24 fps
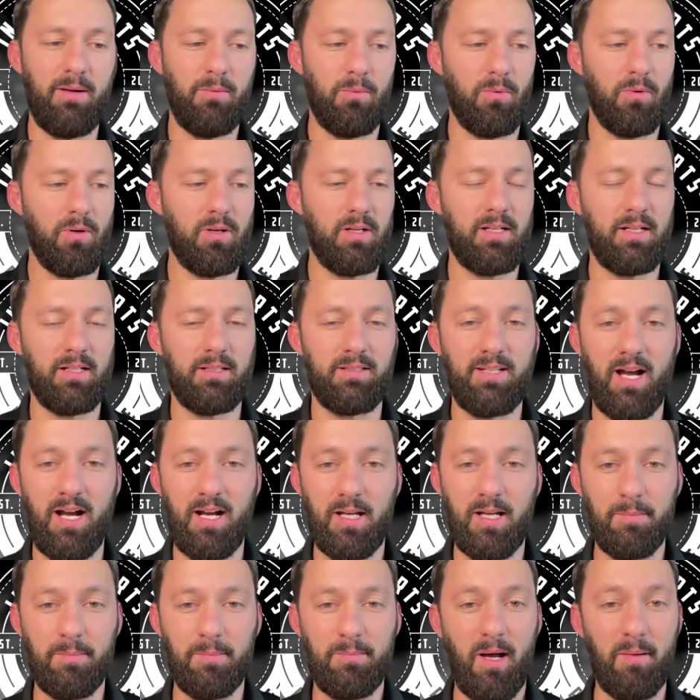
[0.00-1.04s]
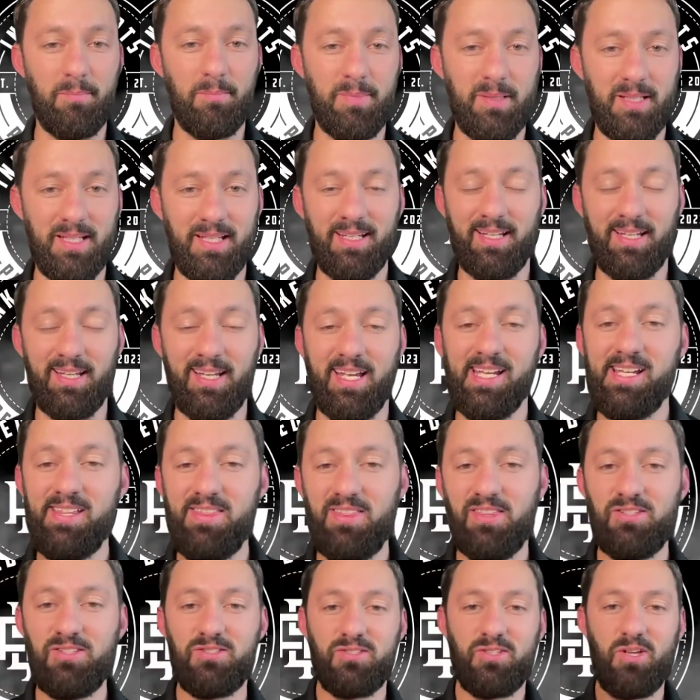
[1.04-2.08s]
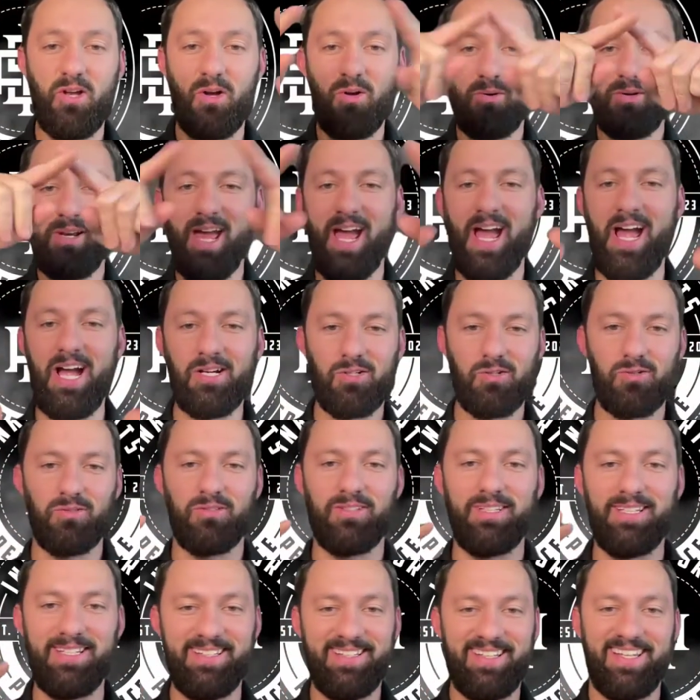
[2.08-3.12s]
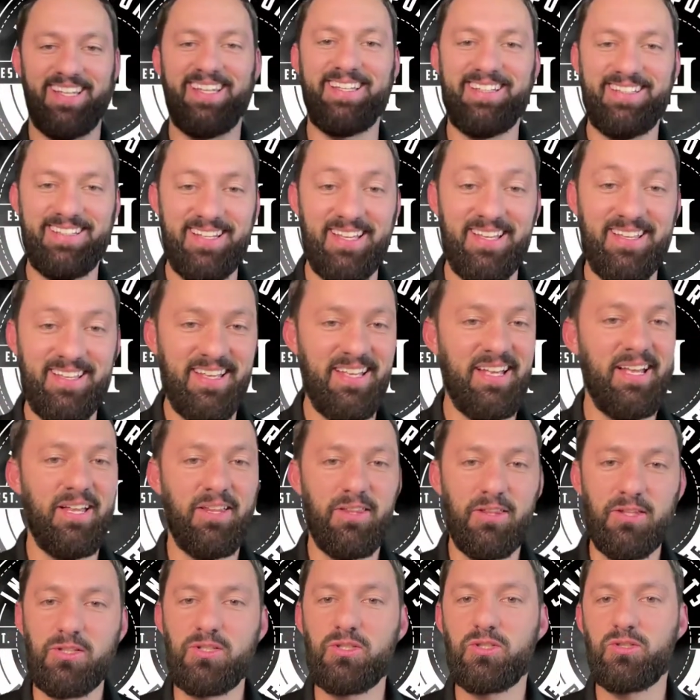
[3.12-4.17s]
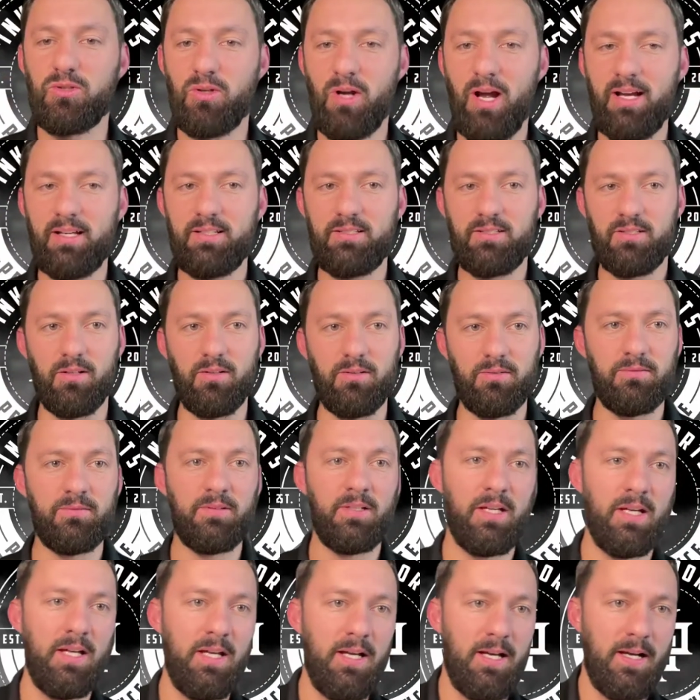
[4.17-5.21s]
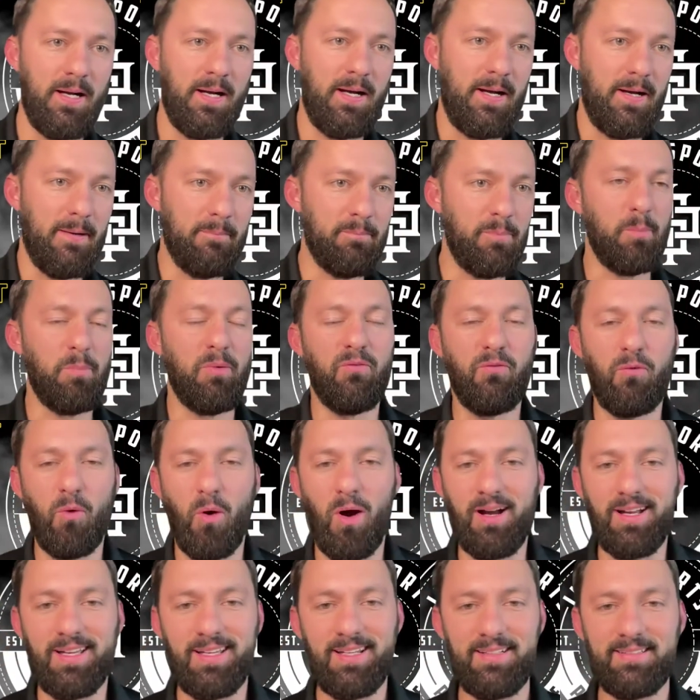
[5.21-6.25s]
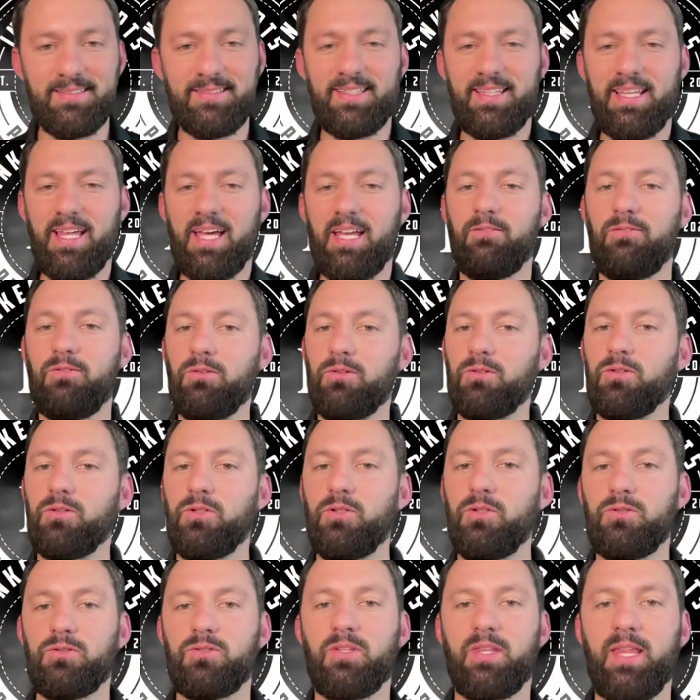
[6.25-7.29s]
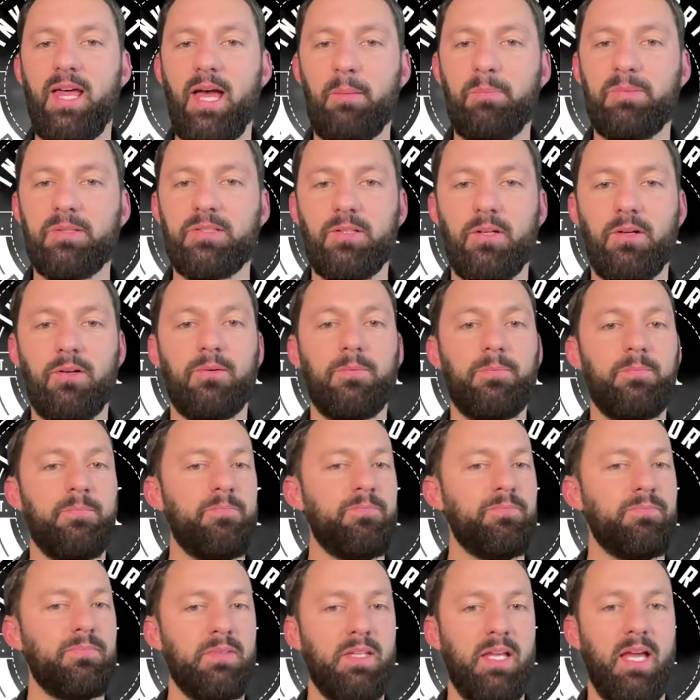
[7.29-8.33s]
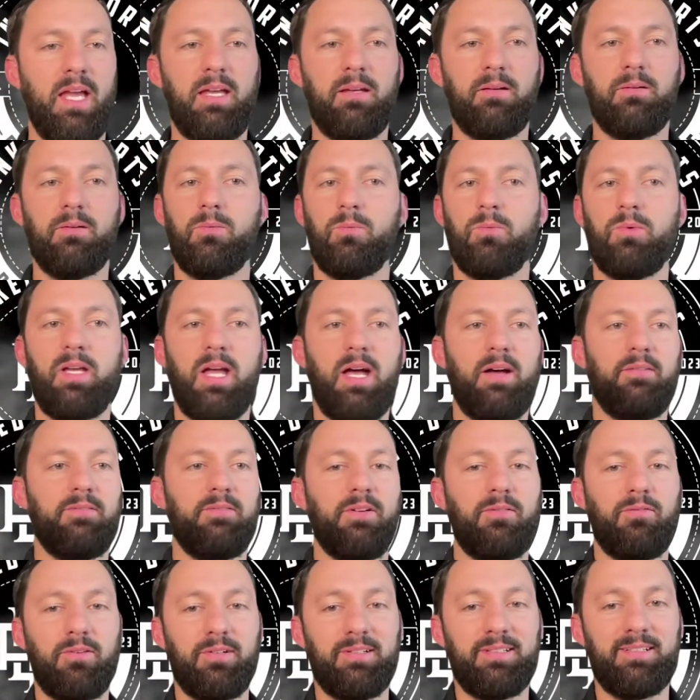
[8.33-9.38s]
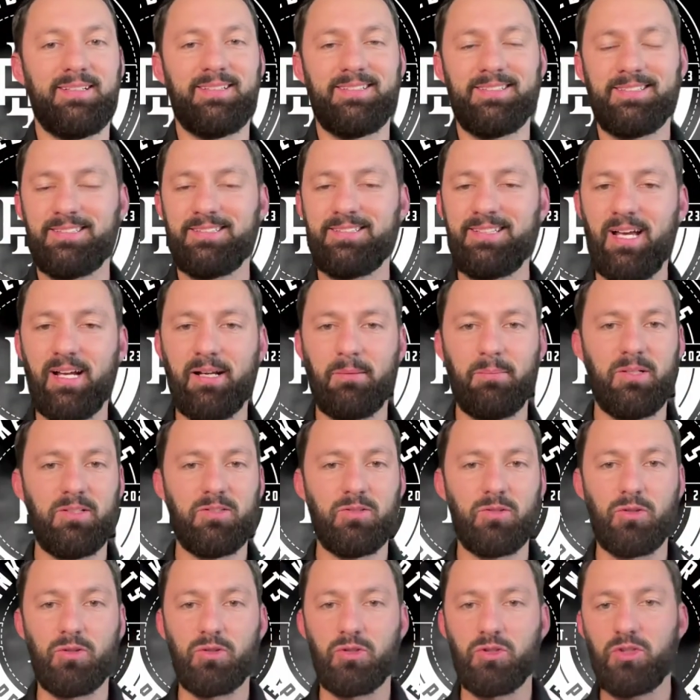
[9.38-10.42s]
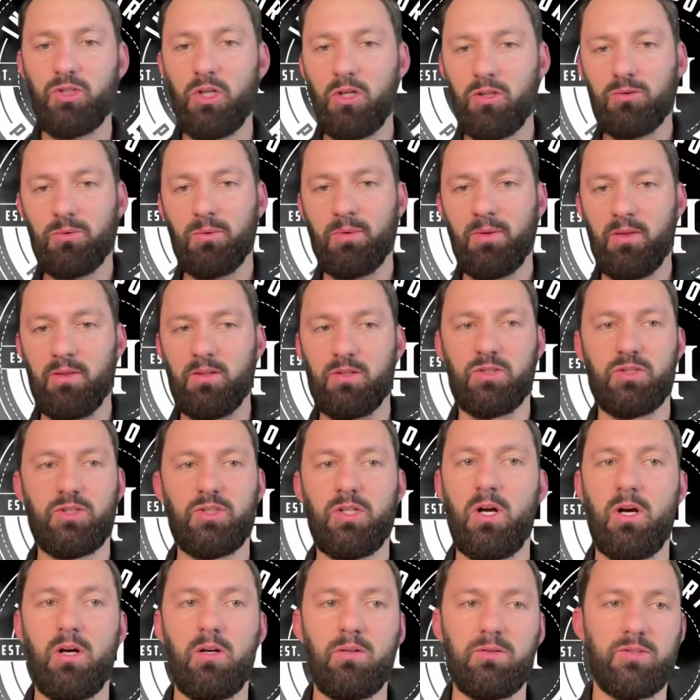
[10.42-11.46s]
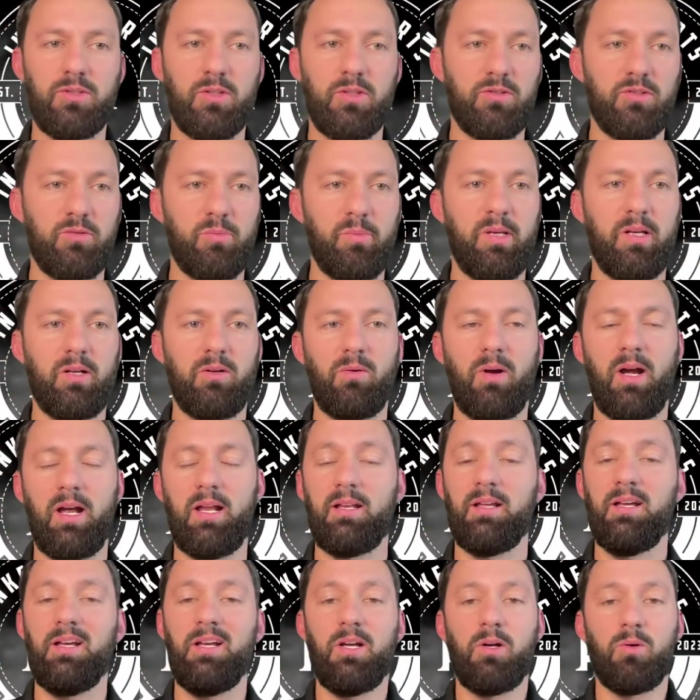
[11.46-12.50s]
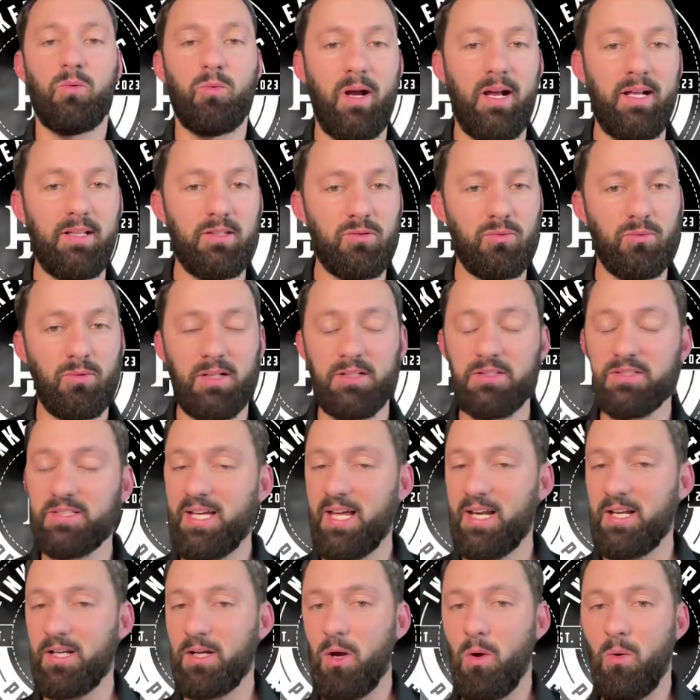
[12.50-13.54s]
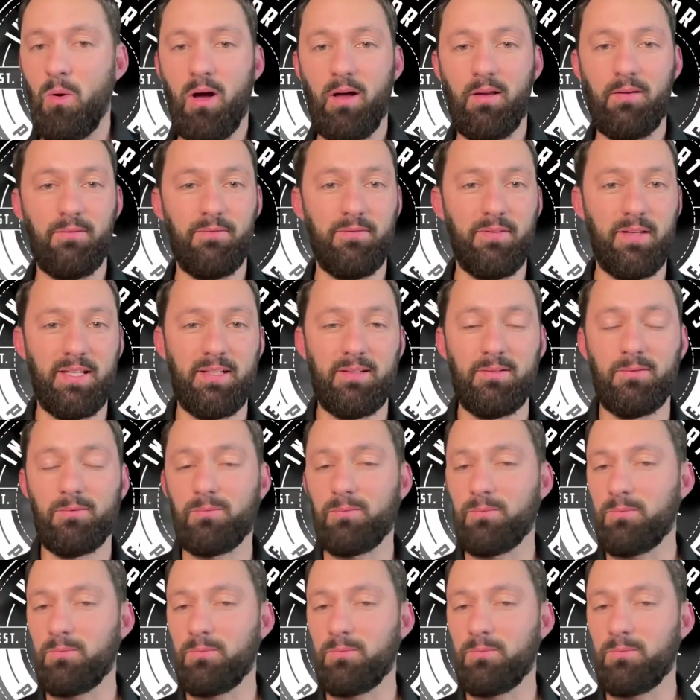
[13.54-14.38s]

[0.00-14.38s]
we're going to talk about being in the zone, actually in the strike zone. But before I get into that, if you're new to the episode, hey, we have different segments or shows within the show, so to speak, right? Rants where I just kind of go on, vent,